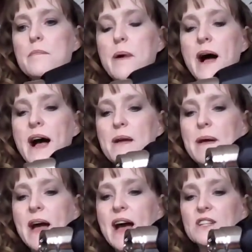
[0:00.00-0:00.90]
Bye,
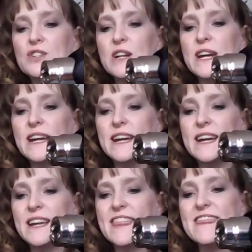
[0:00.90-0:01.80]

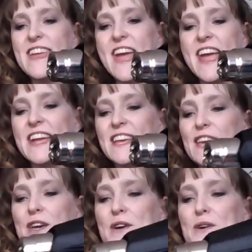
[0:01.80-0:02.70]
Patrick. Thank
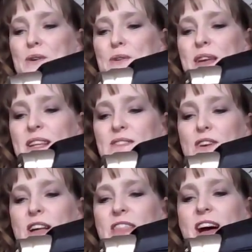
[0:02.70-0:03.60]
you. Thanks for
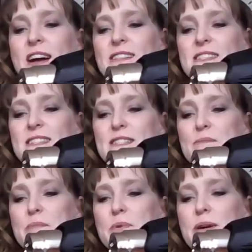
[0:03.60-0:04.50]
all the hugs and the
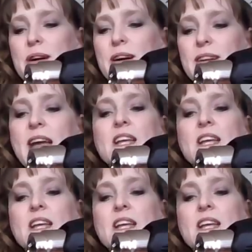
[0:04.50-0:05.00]
support.